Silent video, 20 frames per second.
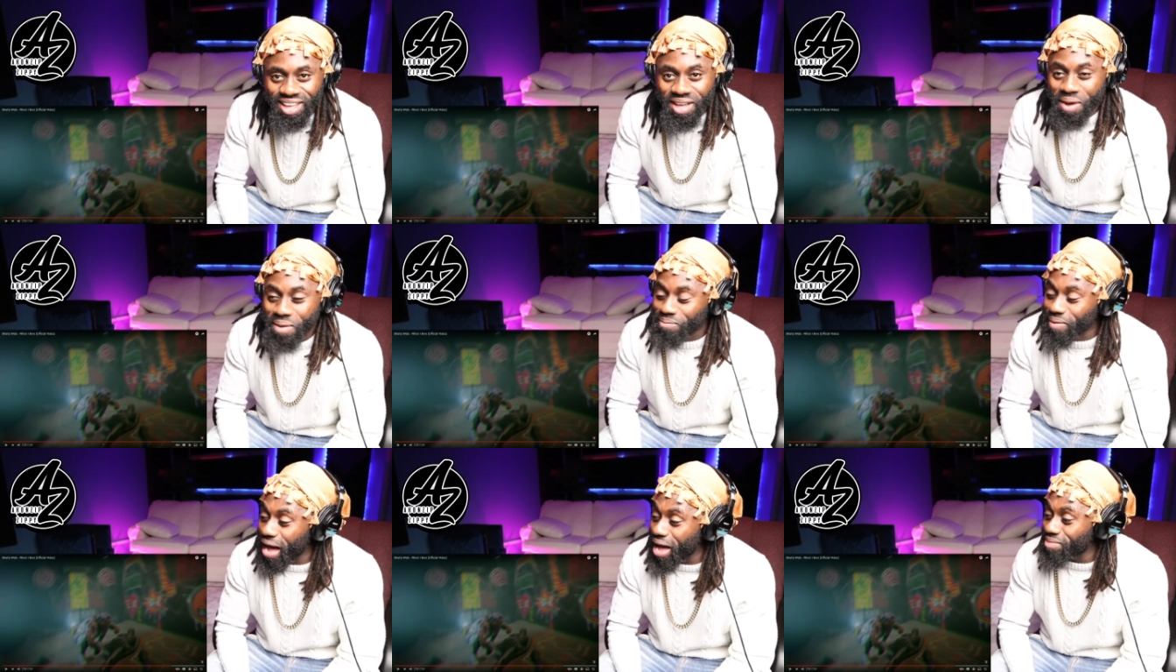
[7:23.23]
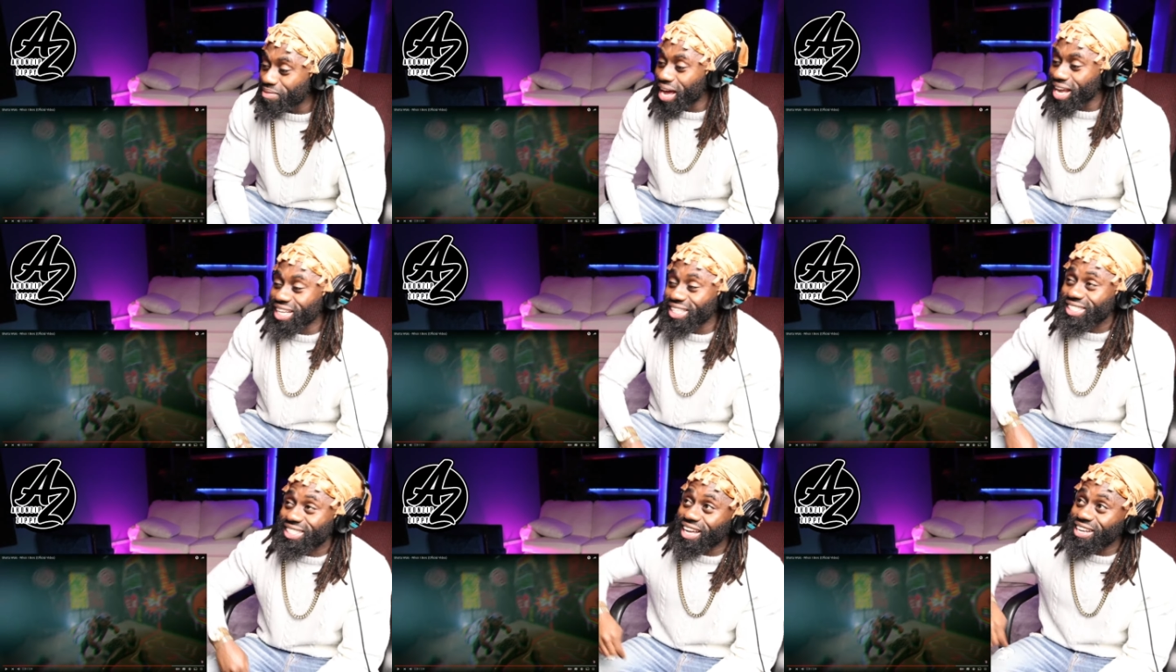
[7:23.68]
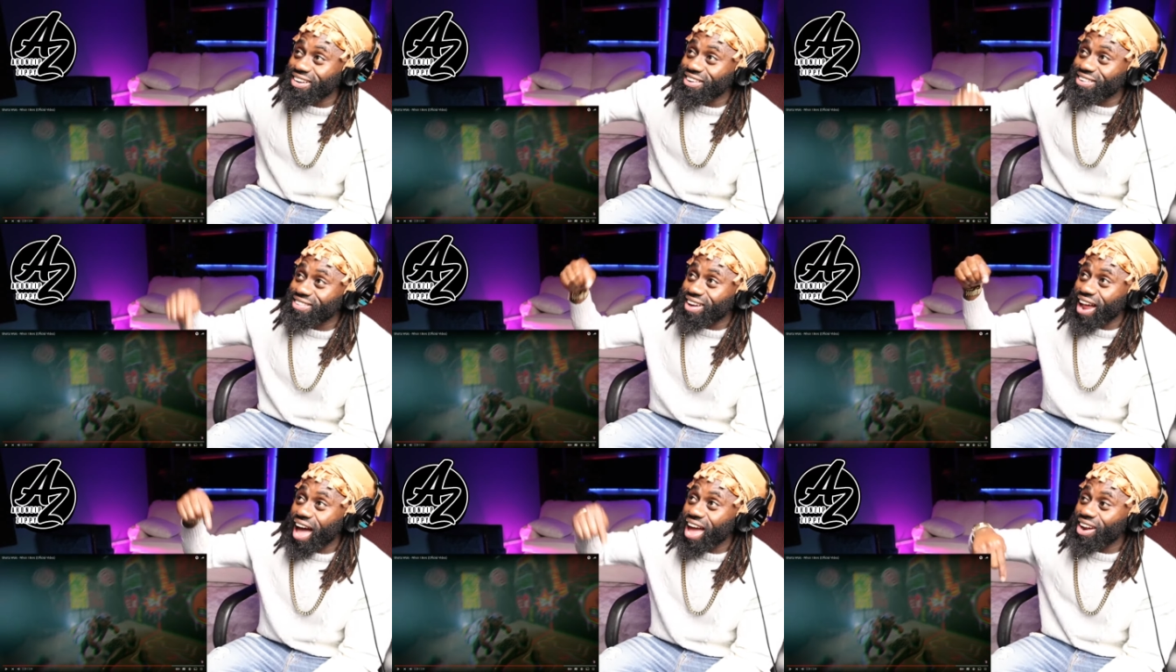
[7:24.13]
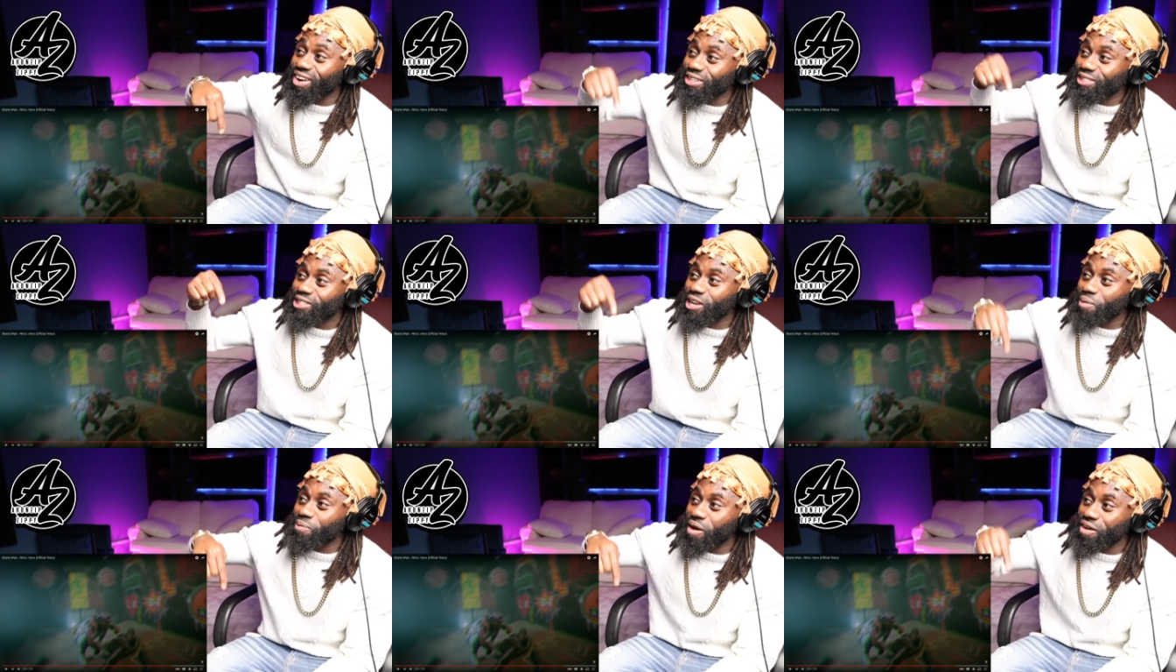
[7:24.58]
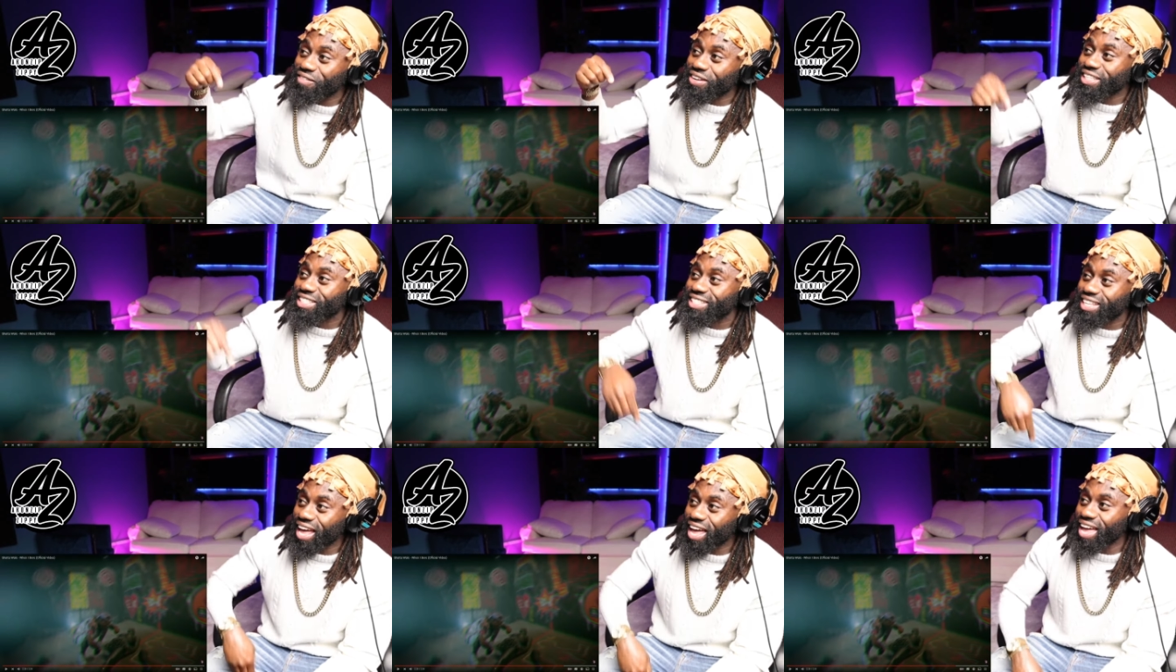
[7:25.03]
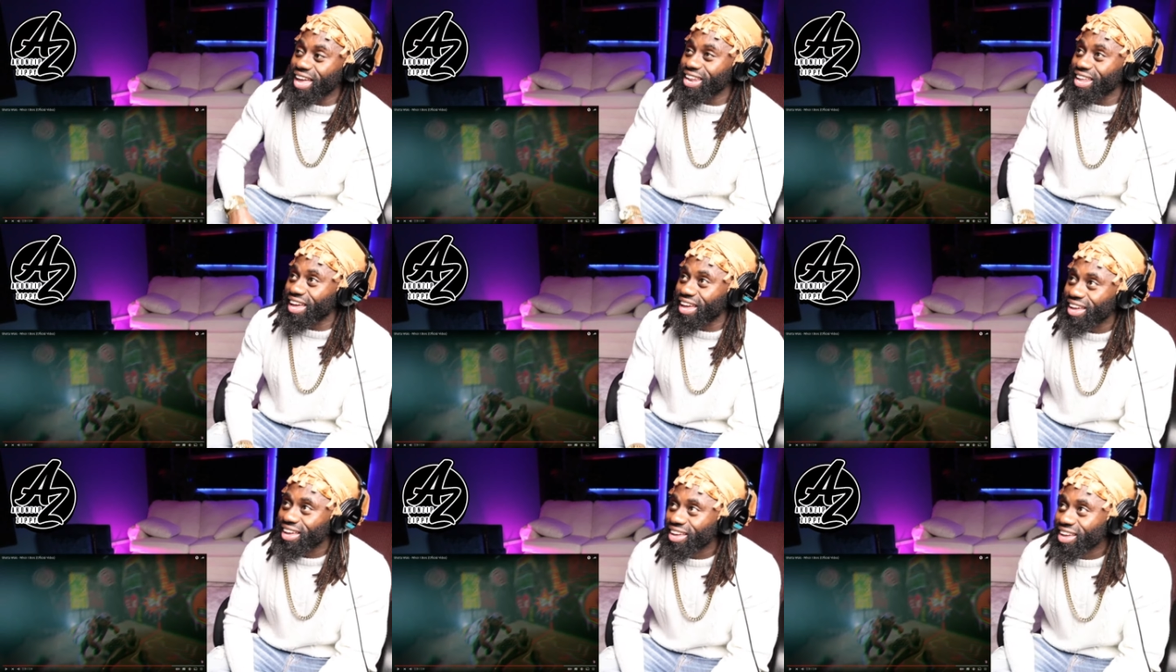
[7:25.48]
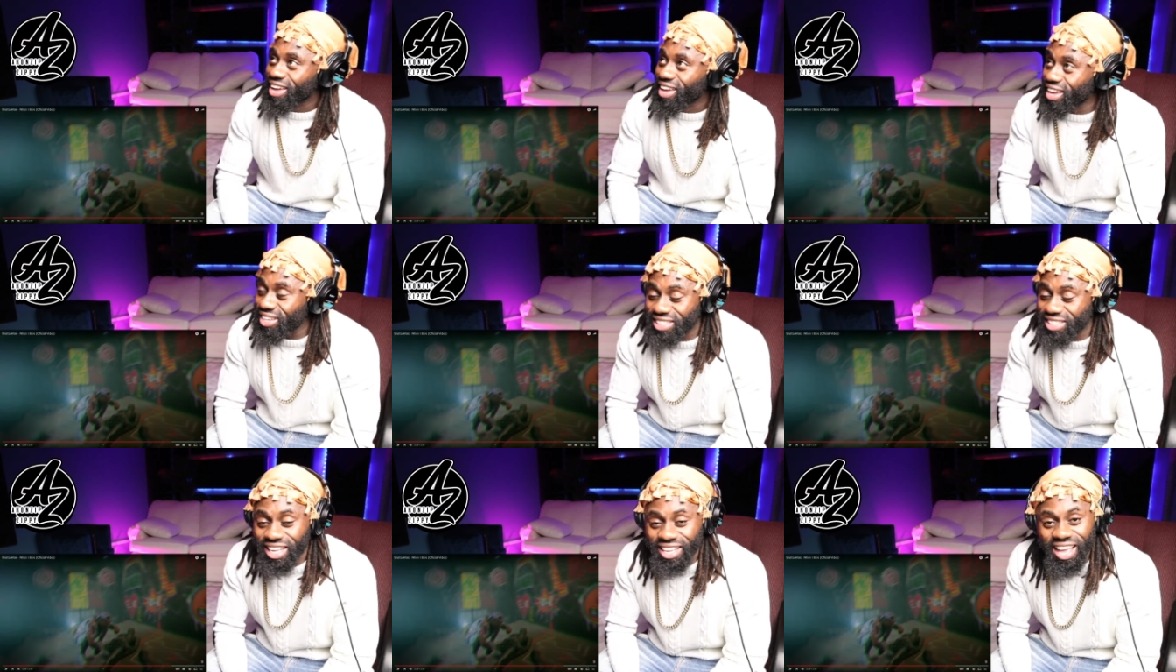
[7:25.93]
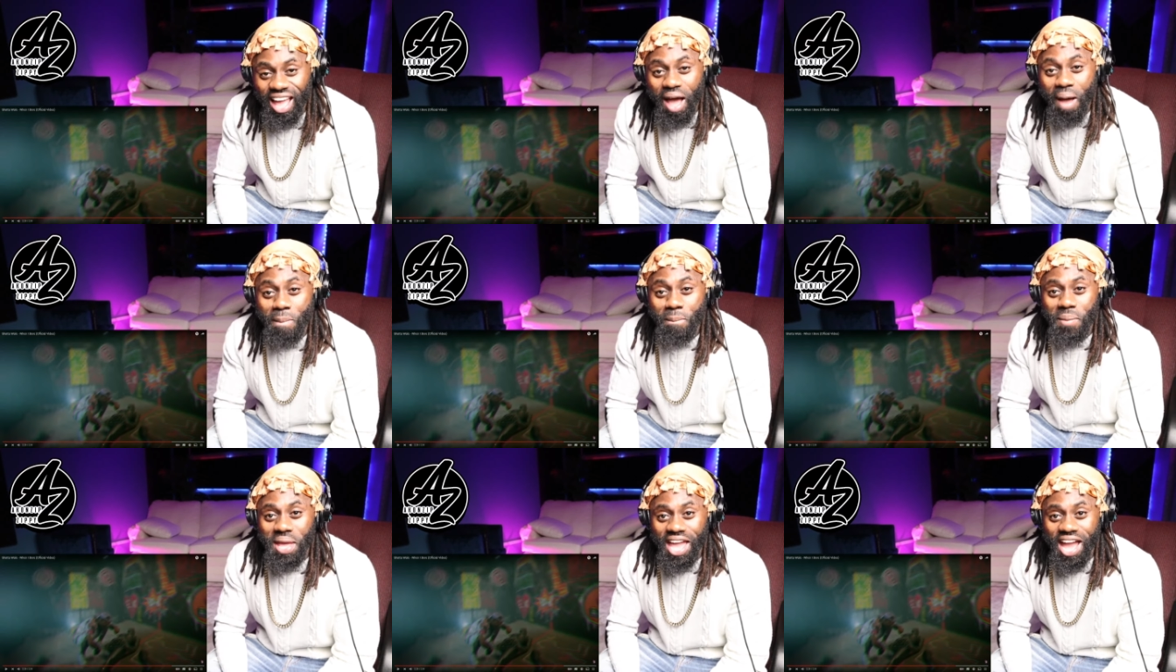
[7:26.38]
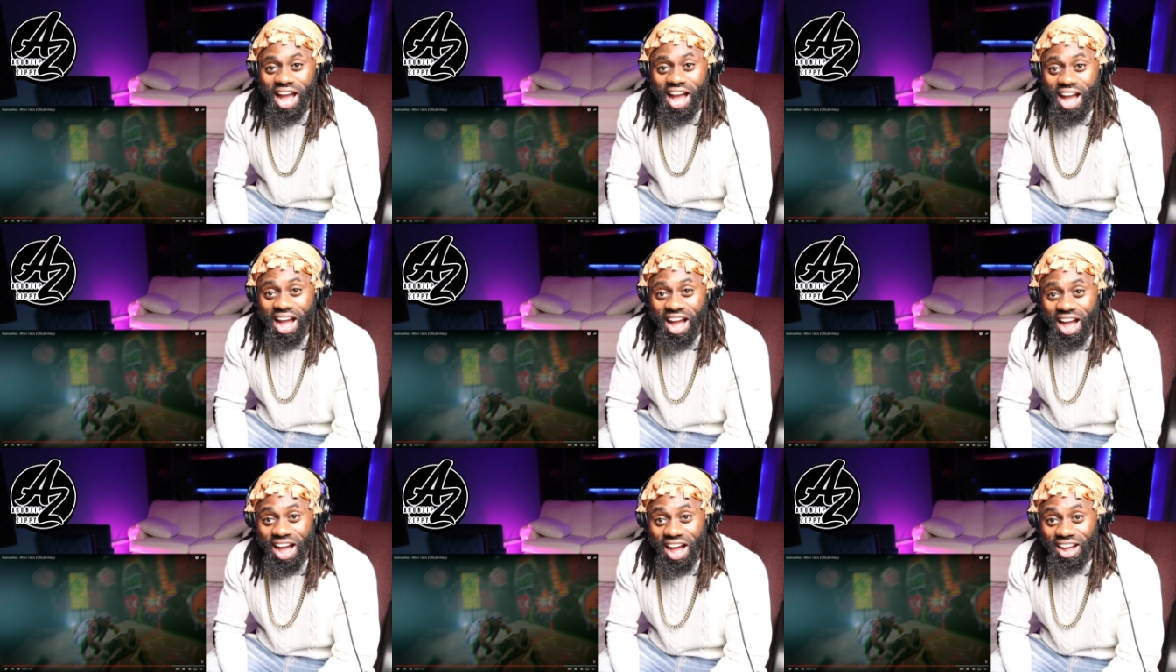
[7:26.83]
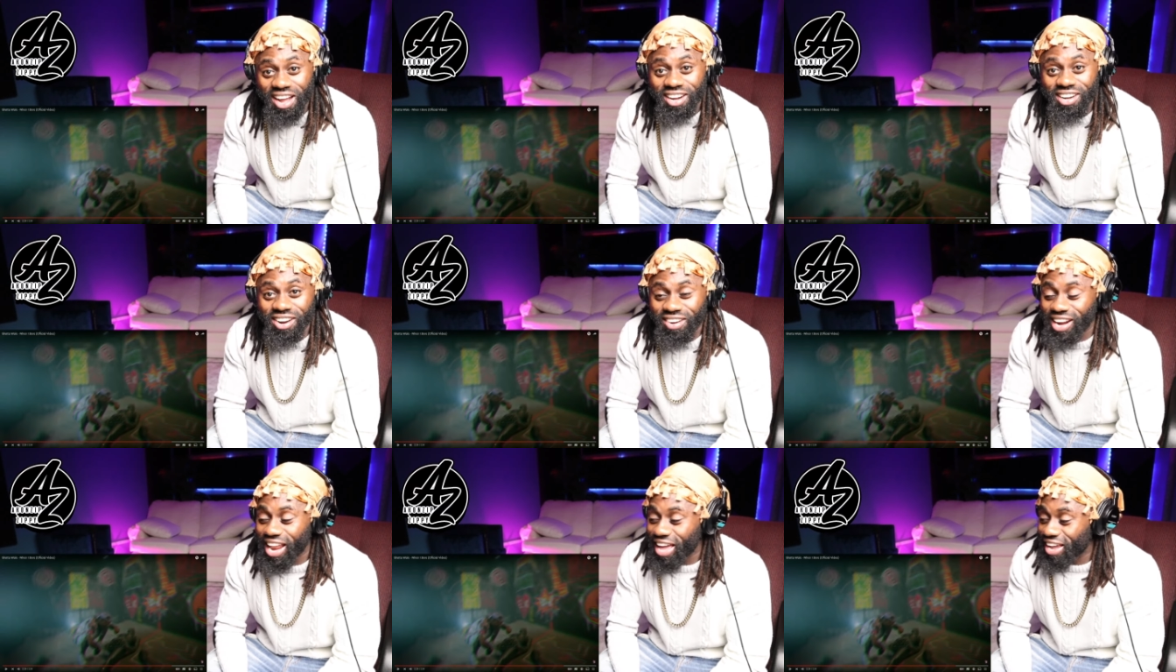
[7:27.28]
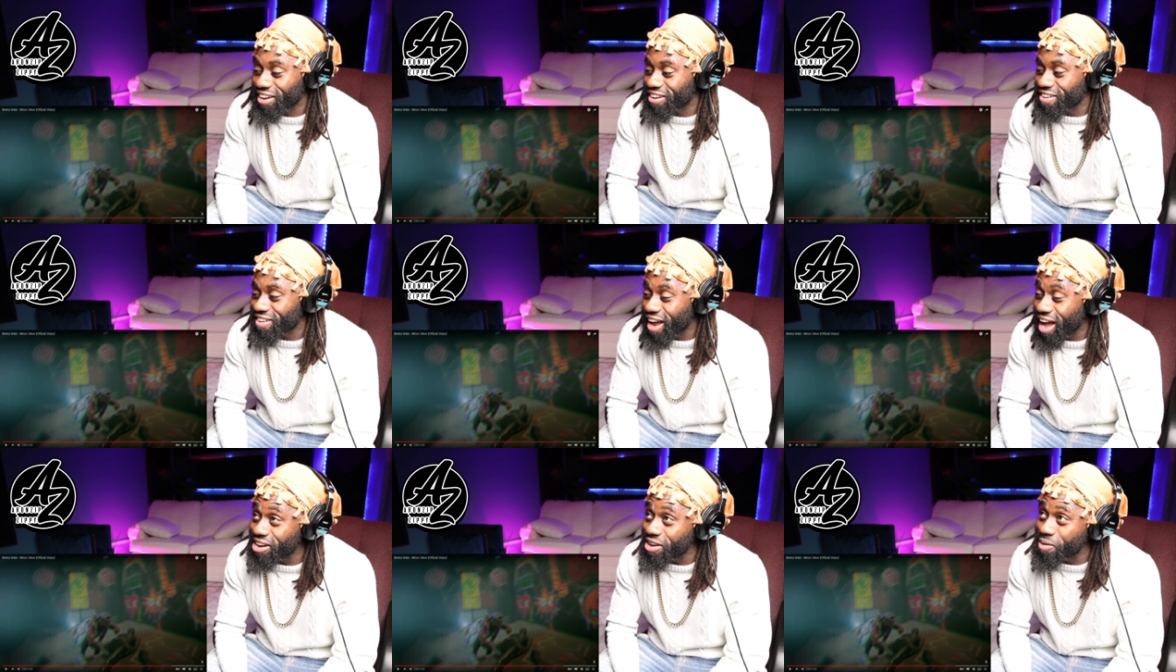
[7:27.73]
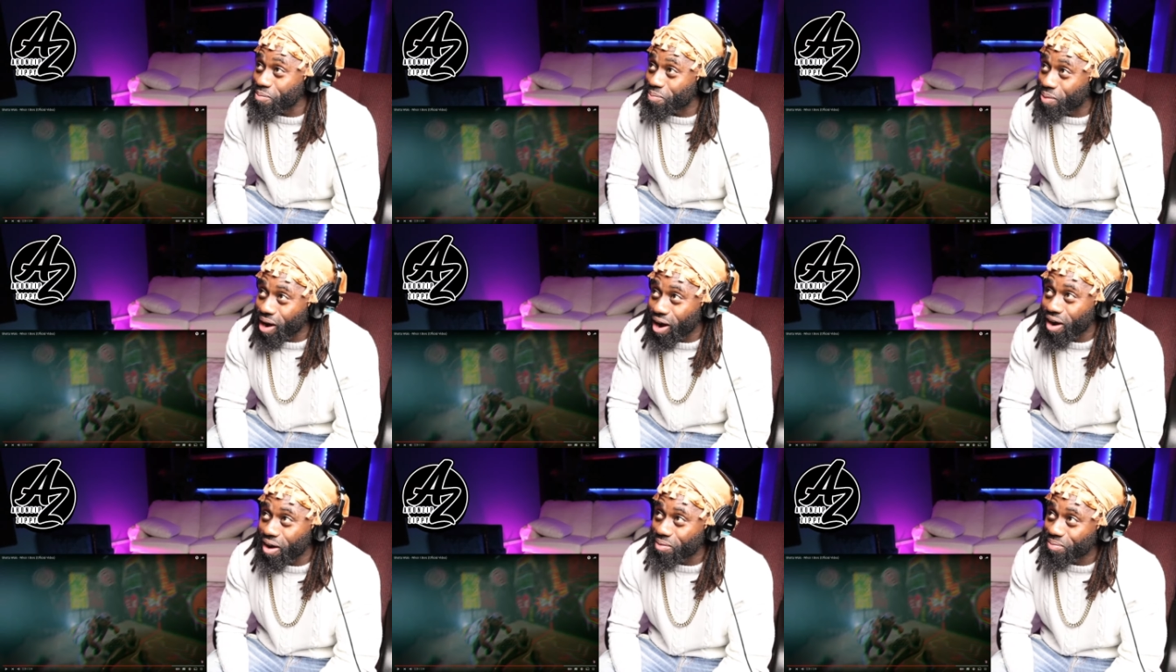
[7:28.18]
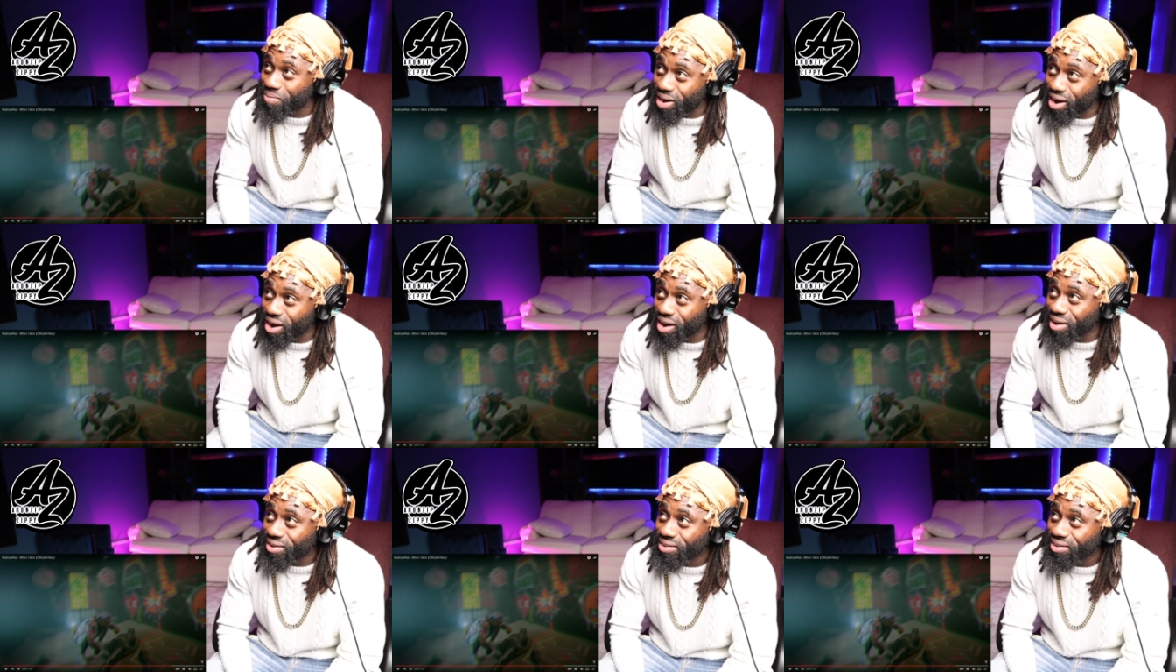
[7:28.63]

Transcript: My man is standing right on top of me saying it. He's like, yeah, meow. Look like a runabout, bro.